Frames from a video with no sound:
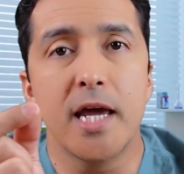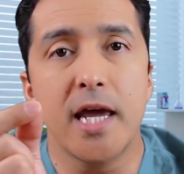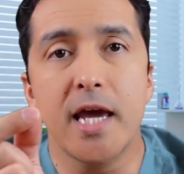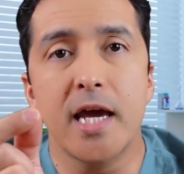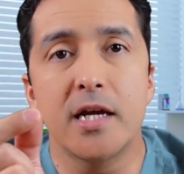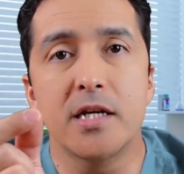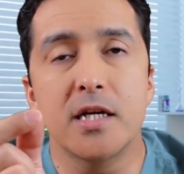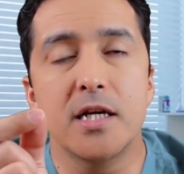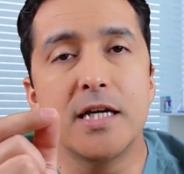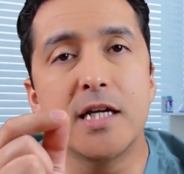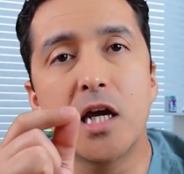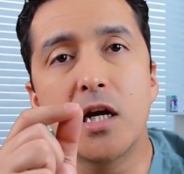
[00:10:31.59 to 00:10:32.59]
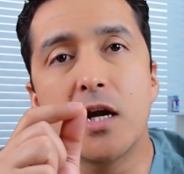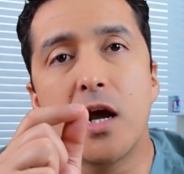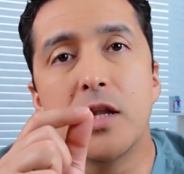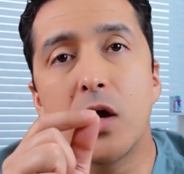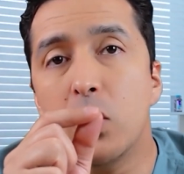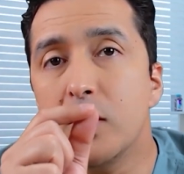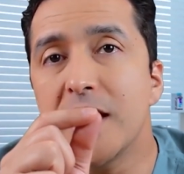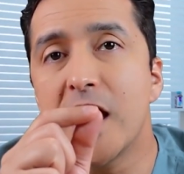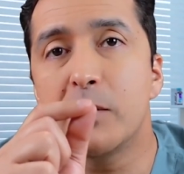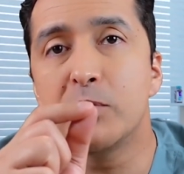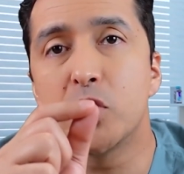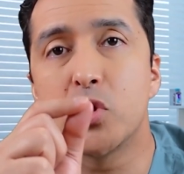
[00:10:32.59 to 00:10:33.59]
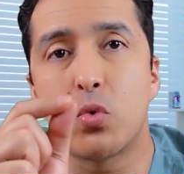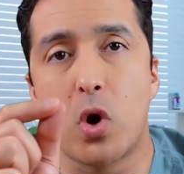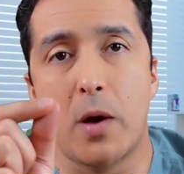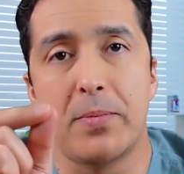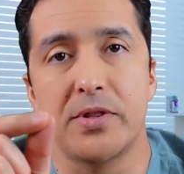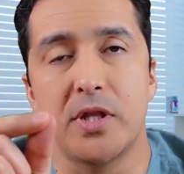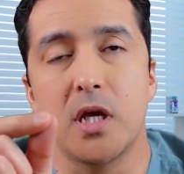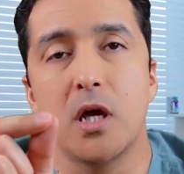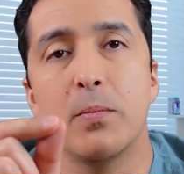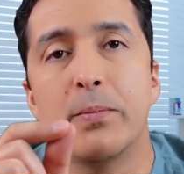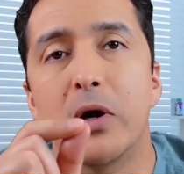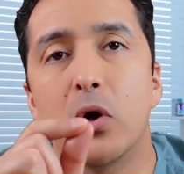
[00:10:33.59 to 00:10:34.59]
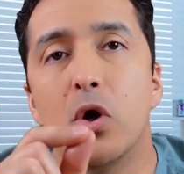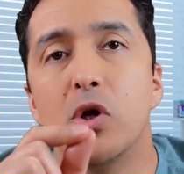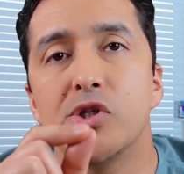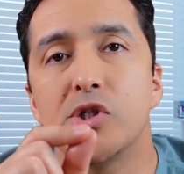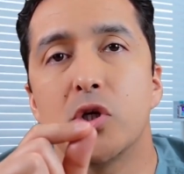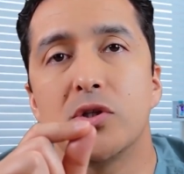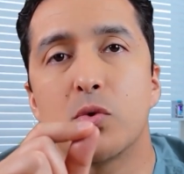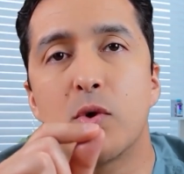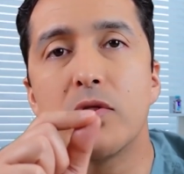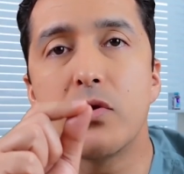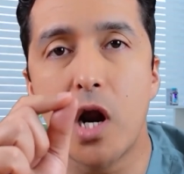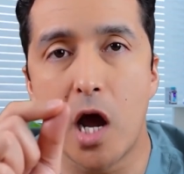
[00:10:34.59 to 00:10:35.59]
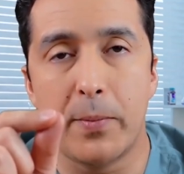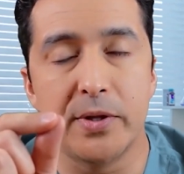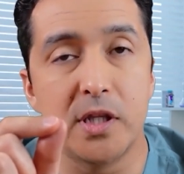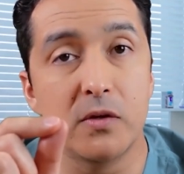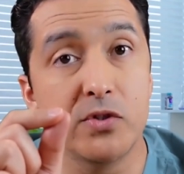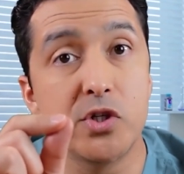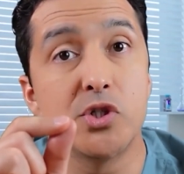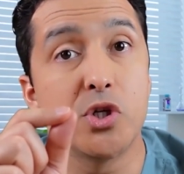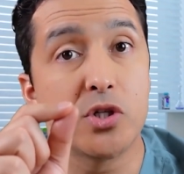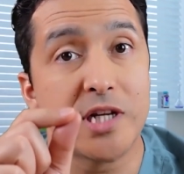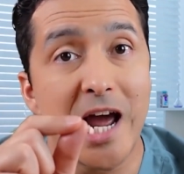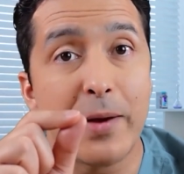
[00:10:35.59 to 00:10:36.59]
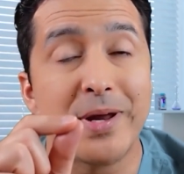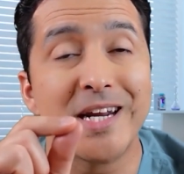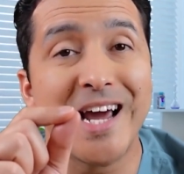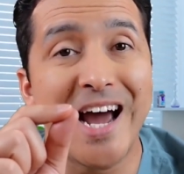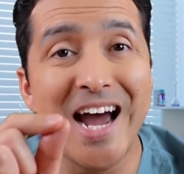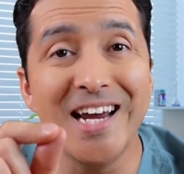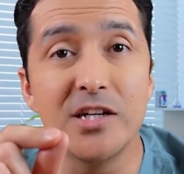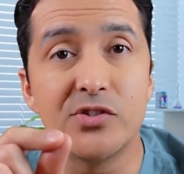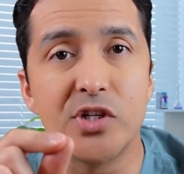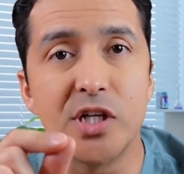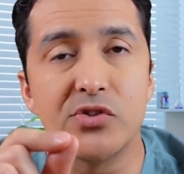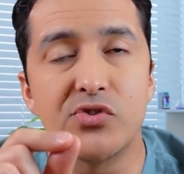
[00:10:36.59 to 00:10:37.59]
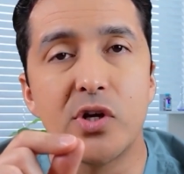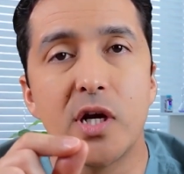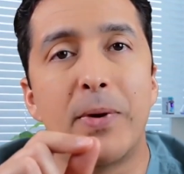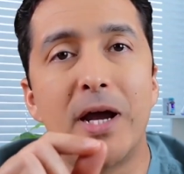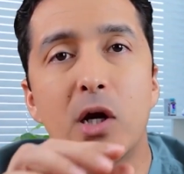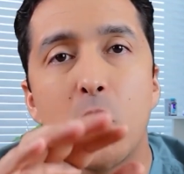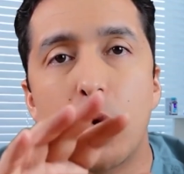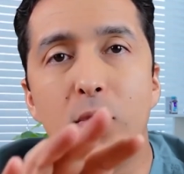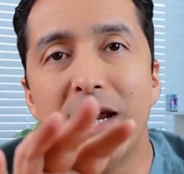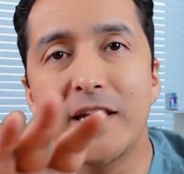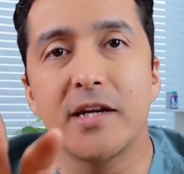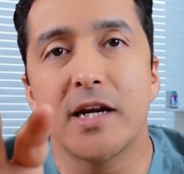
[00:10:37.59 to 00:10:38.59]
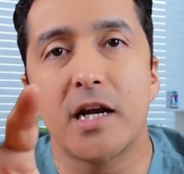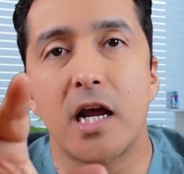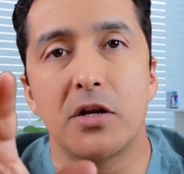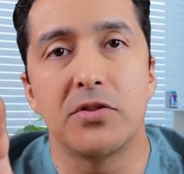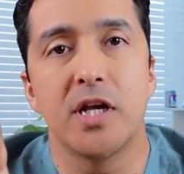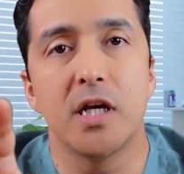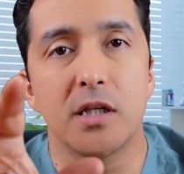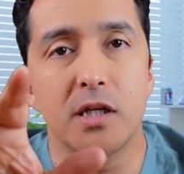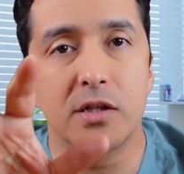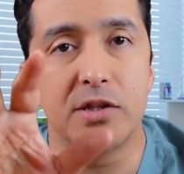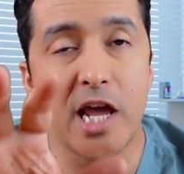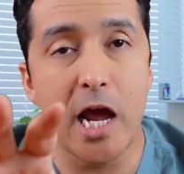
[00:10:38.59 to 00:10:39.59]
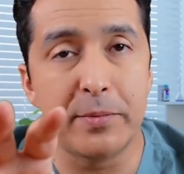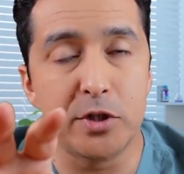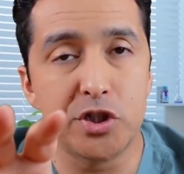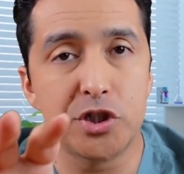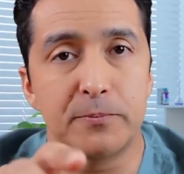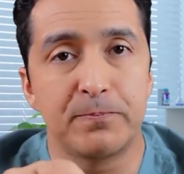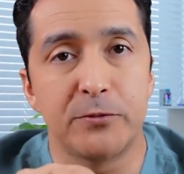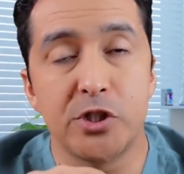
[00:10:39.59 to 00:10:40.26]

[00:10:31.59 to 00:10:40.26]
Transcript: And it can not only help your neuropathy, but also the retinopathy, which is your diabetic eye disease, by correcting that endothelial damage.